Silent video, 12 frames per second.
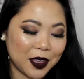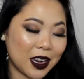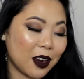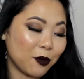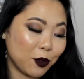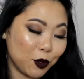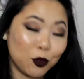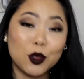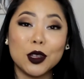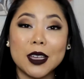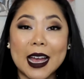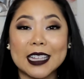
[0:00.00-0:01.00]
and I
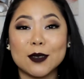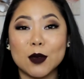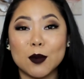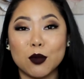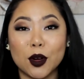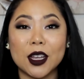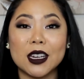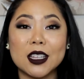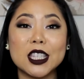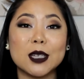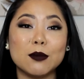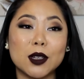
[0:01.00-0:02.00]
really have to be bringing
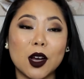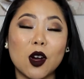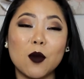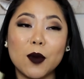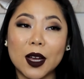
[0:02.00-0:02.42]
in some dough,